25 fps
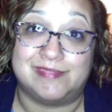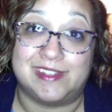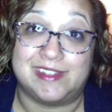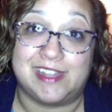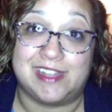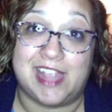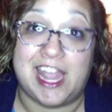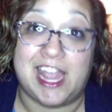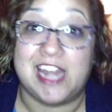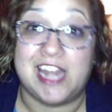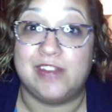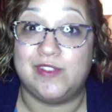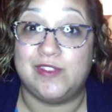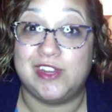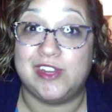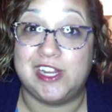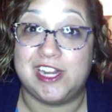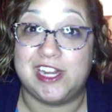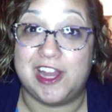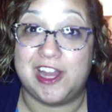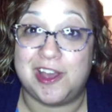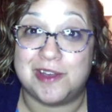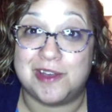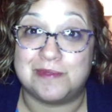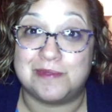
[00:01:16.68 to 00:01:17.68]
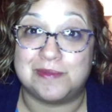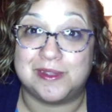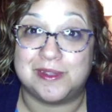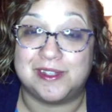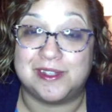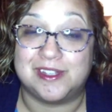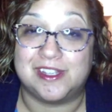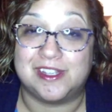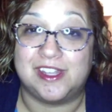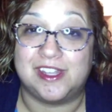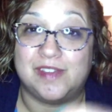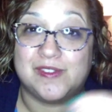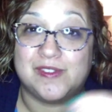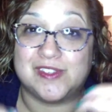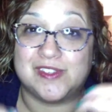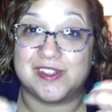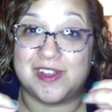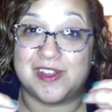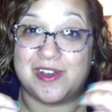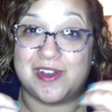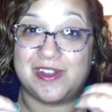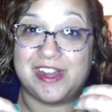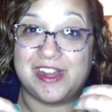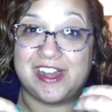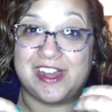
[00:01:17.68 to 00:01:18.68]
And if you need help, give us a
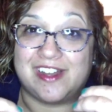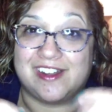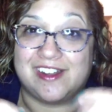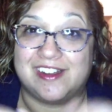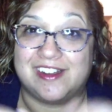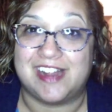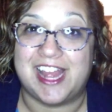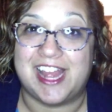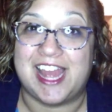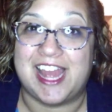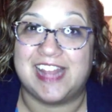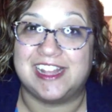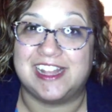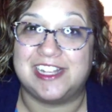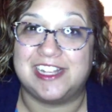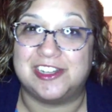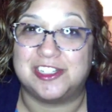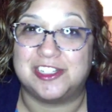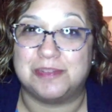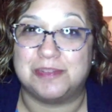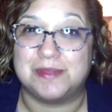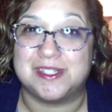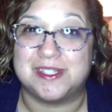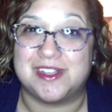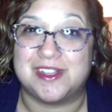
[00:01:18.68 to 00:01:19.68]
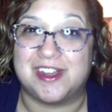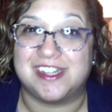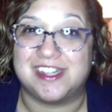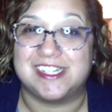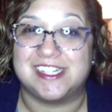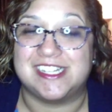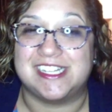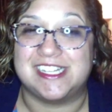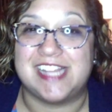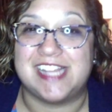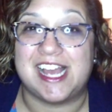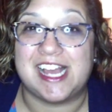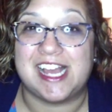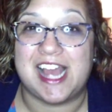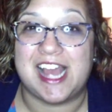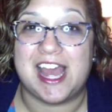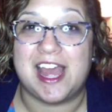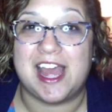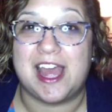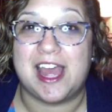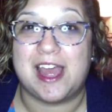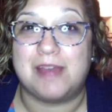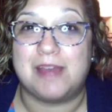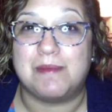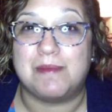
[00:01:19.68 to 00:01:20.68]
call here at
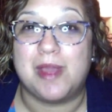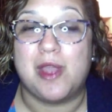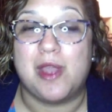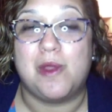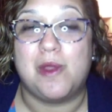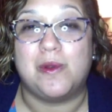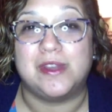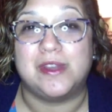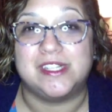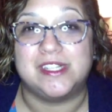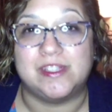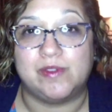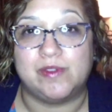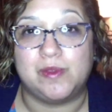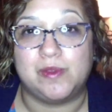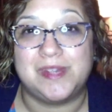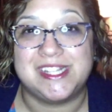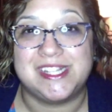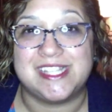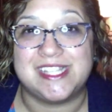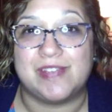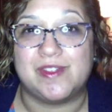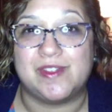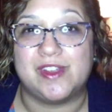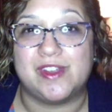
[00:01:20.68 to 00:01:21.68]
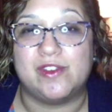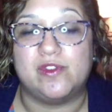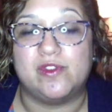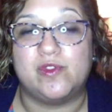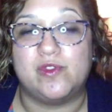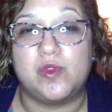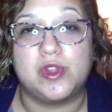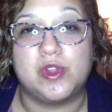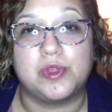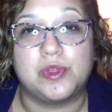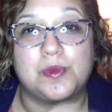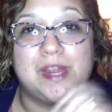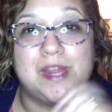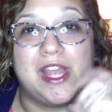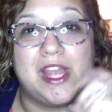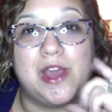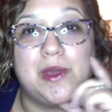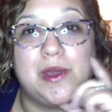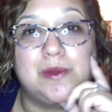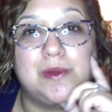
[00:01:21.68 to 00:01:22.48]
leadershipisart.com or 717 430